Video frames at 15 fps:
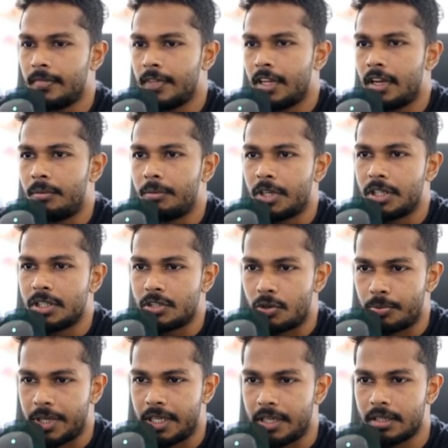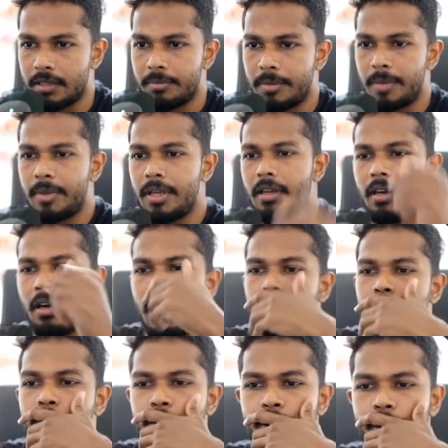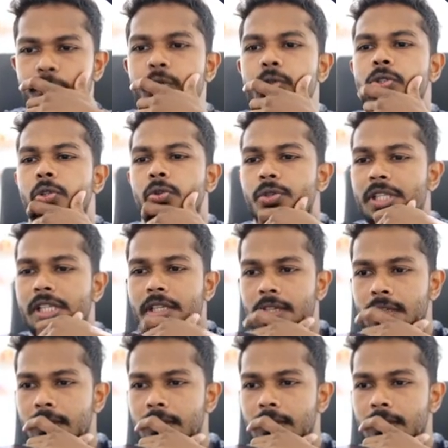I'm gonna stop here. Maybe I could do sorting.